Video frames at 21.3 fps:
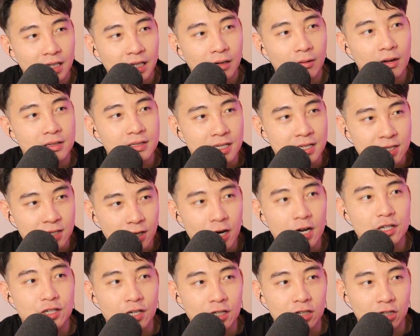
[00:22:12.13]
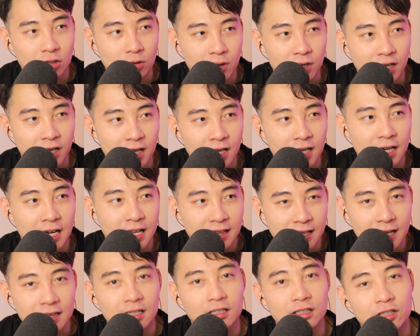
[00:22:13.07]
It was a surgeon doing it,
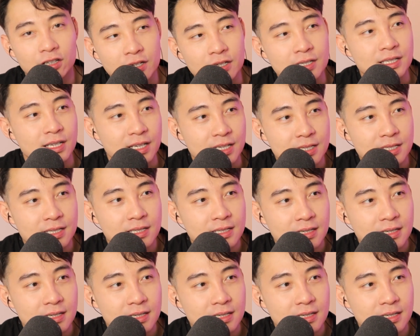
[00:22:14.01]
and then the nurses.